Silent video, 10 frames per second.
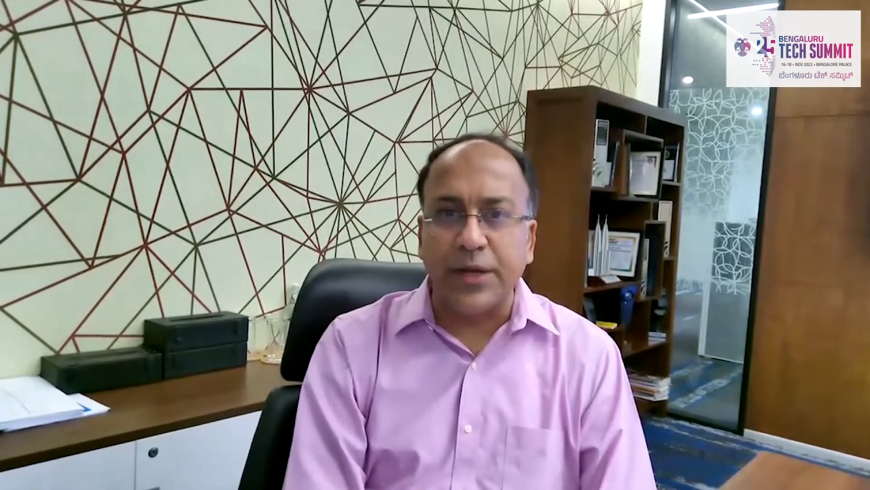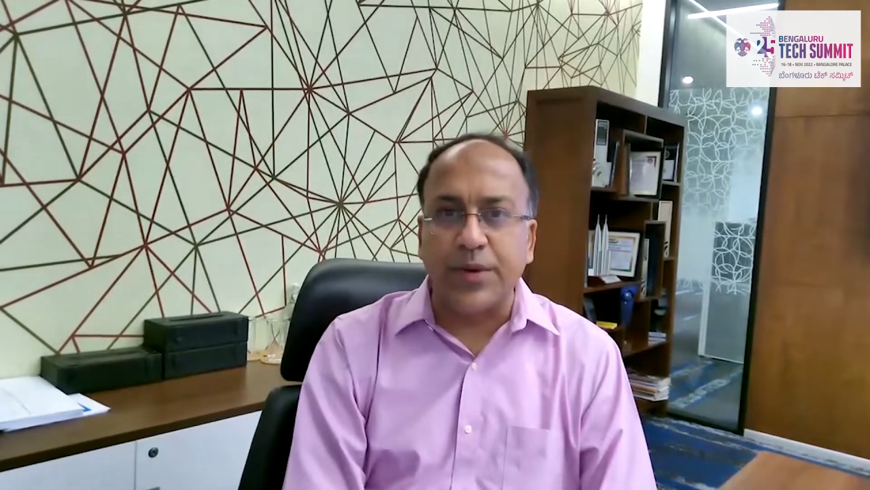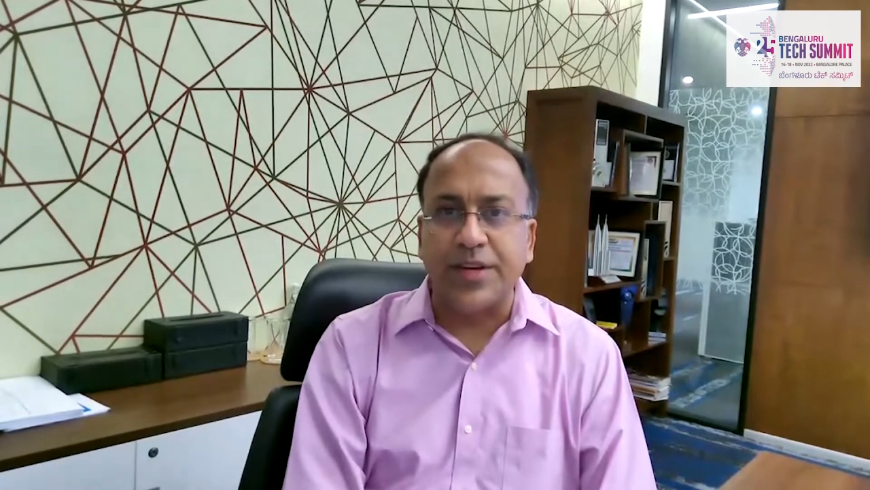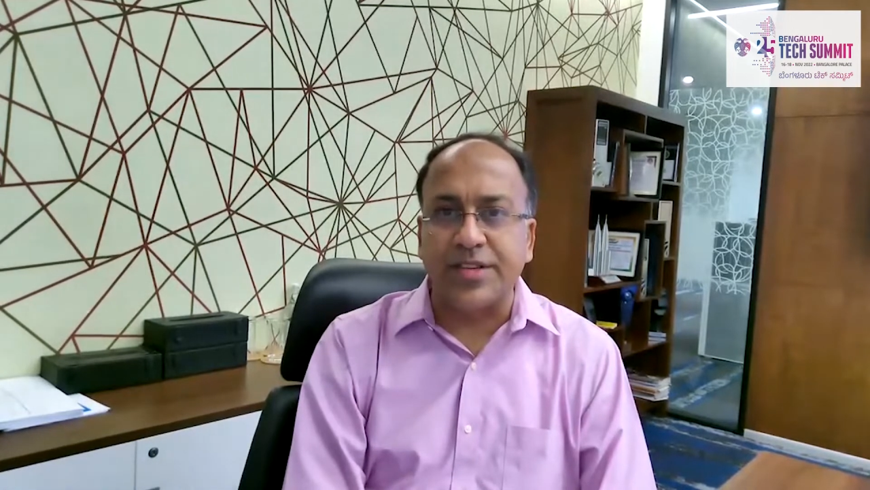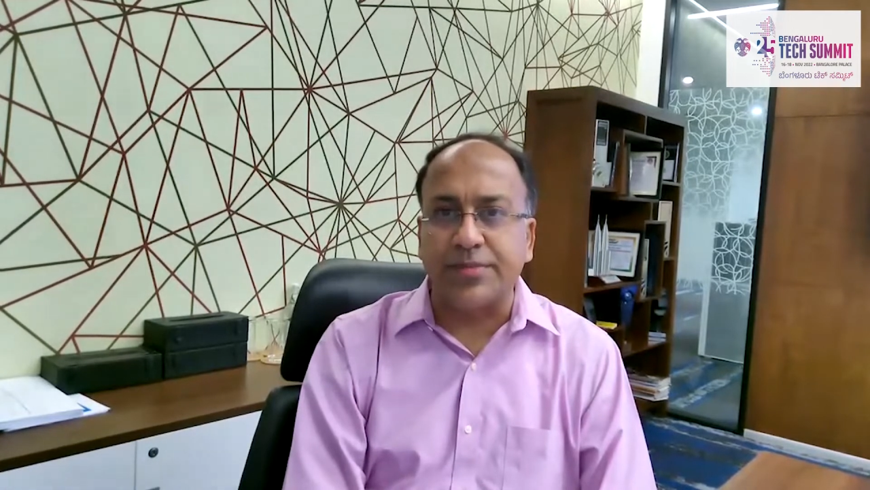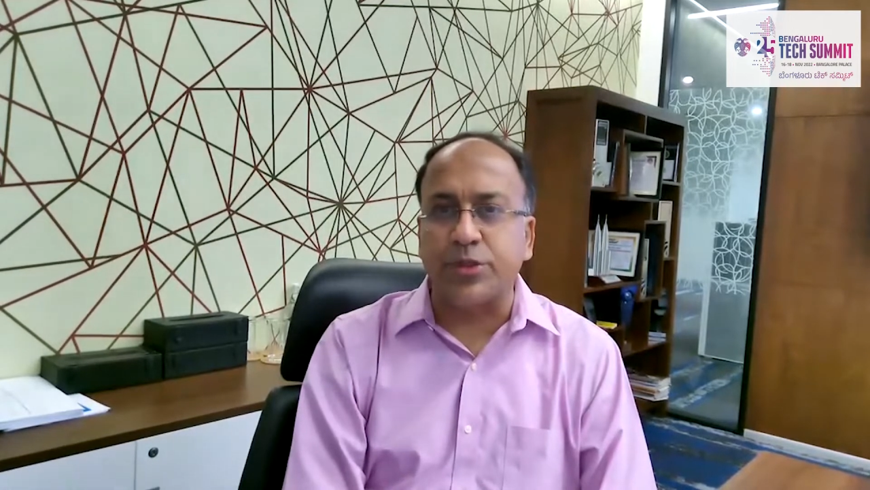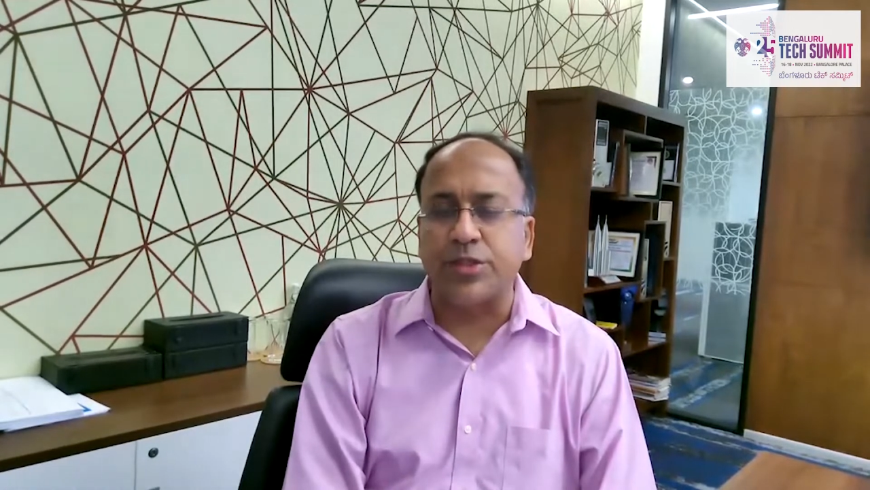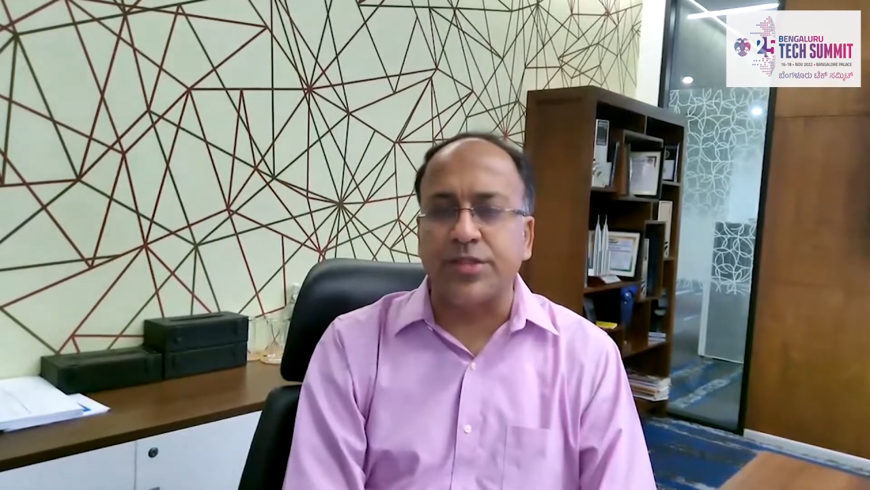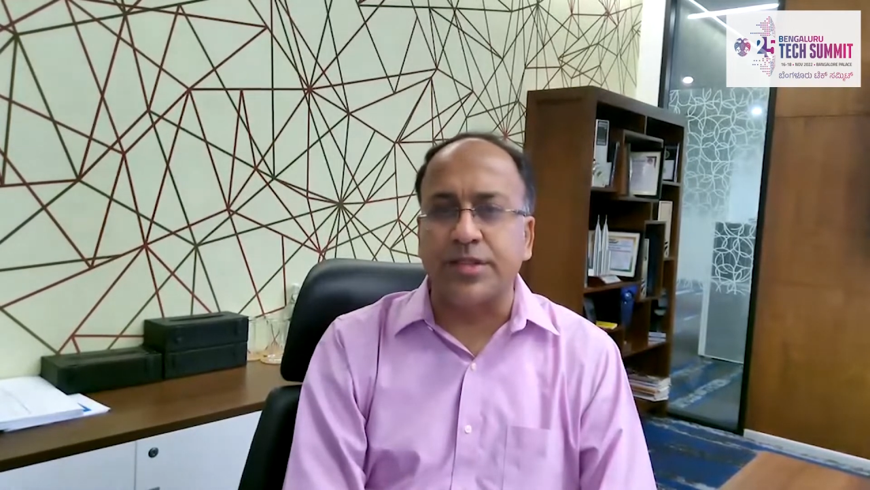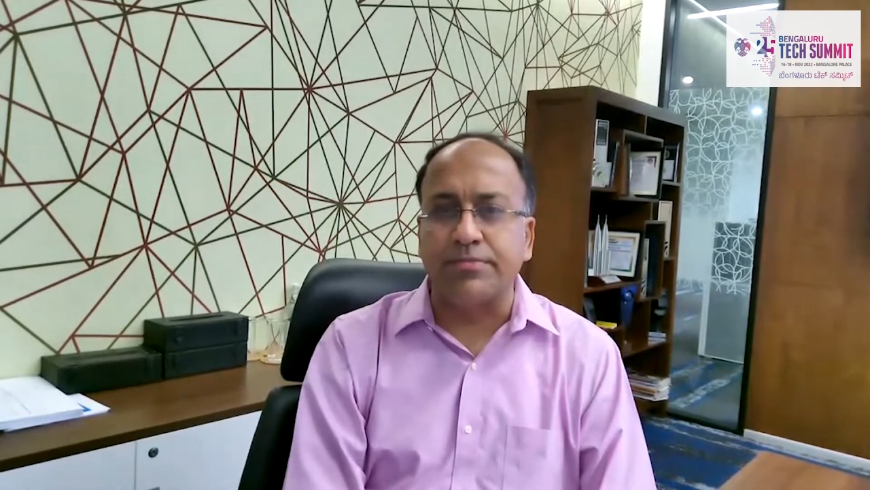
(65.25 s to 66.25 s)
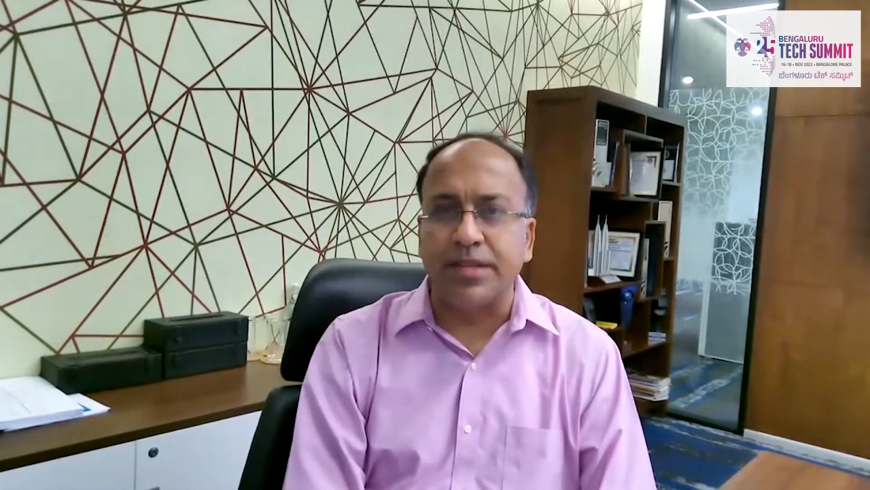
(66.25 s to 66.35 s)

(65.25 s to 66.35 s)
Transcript: frequent disruptions in